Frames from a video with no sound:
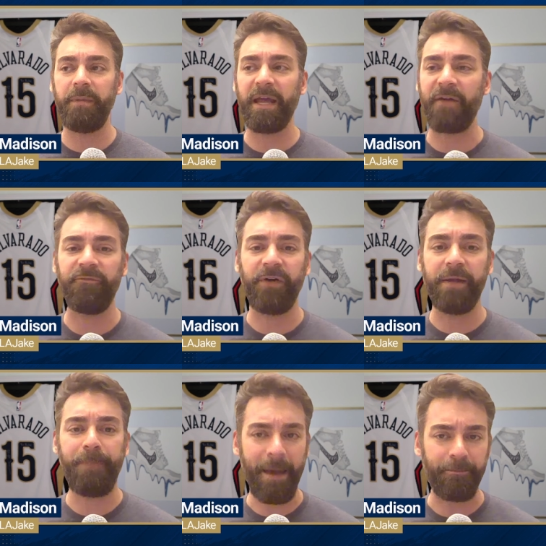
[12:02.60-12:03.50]
to be like a
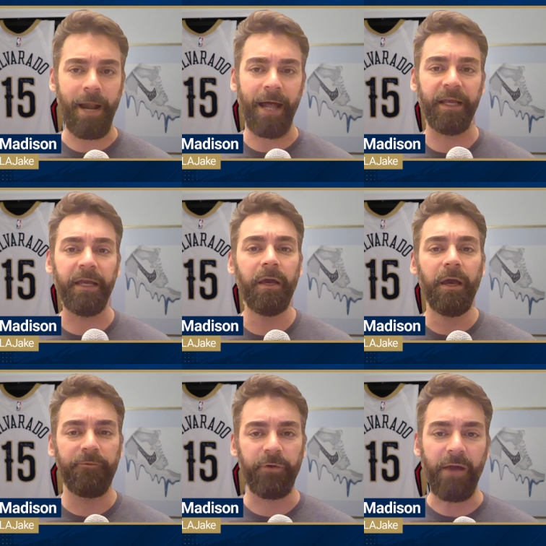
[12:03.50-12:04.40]
fun pep rally
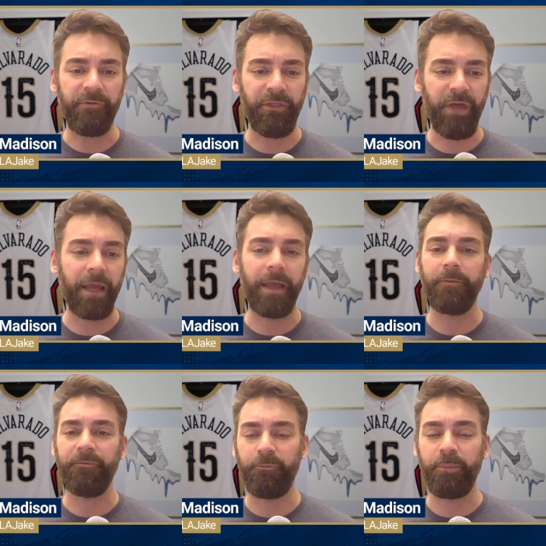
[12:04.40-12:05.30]
for everything
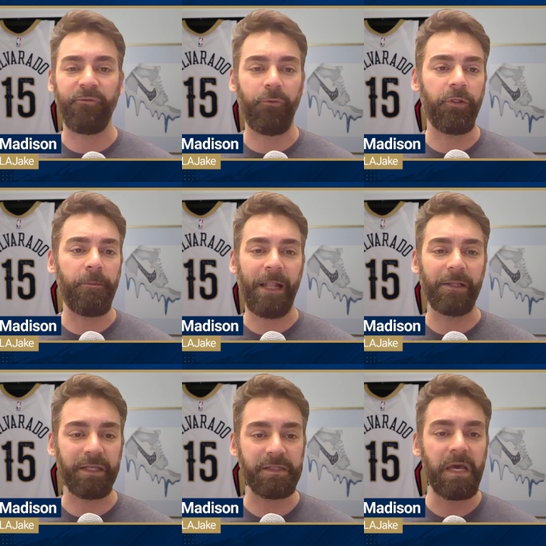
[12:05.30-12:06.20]
before the
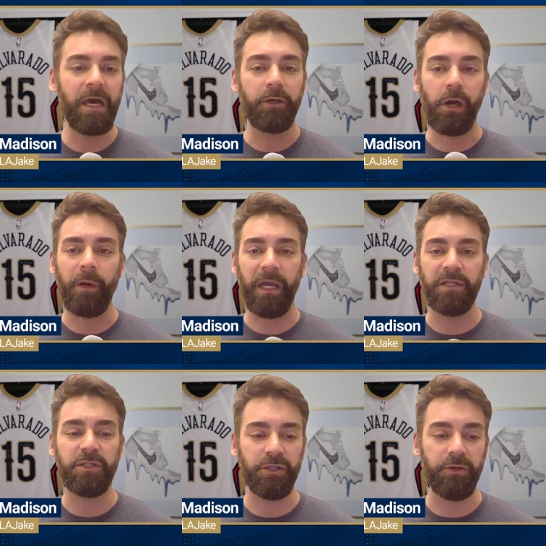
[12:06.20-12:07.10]
Pelicans go
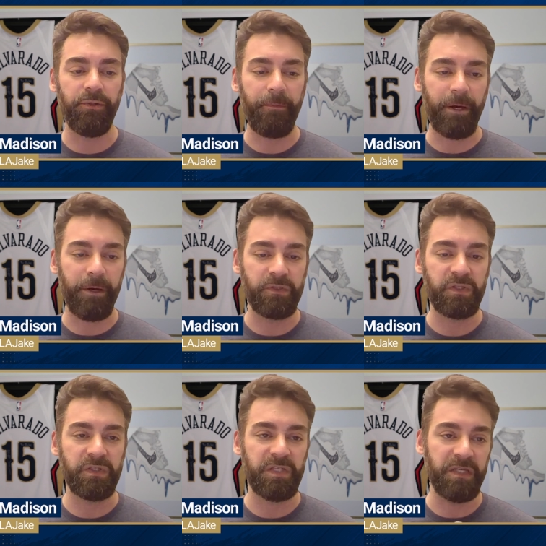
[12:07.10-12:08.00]
into the
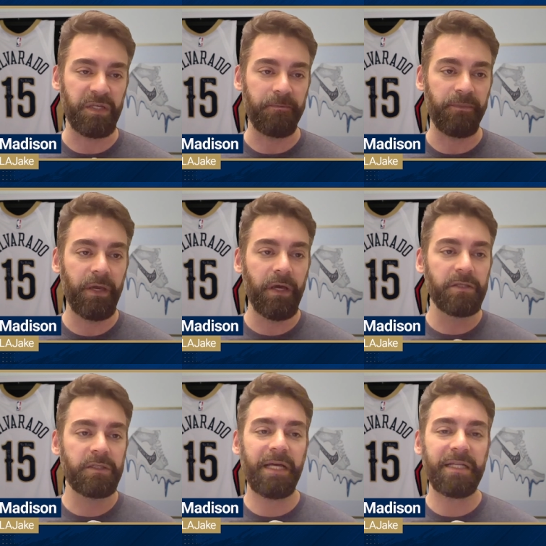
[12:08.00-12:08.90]
postseason.
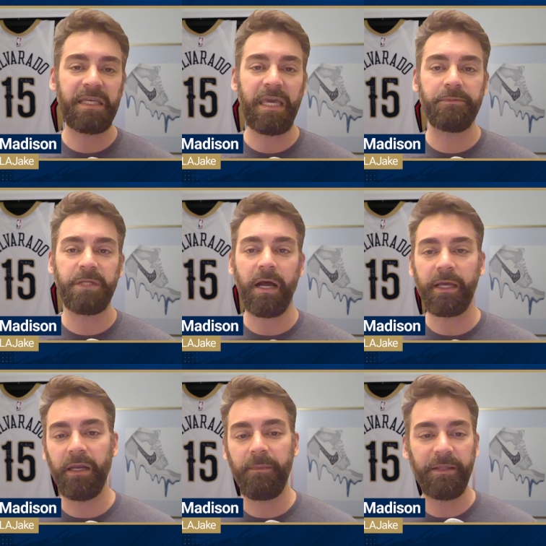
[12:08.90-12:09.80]
So let's keep
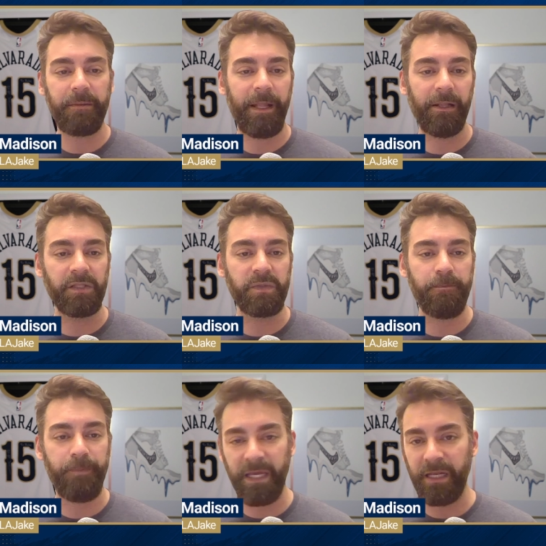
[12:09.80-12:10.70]
talking about the Pelicans
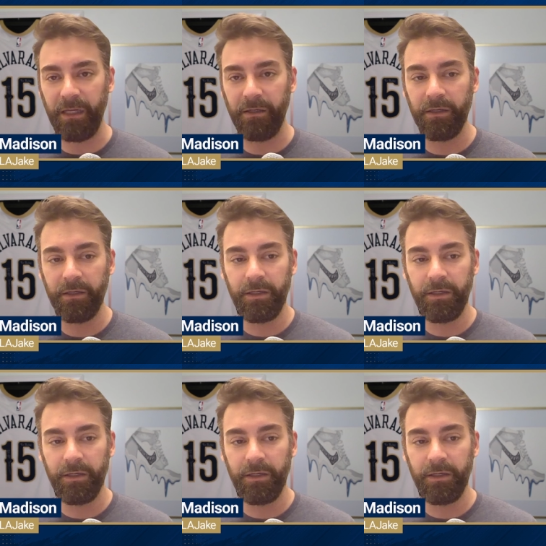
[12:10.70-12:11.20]
beating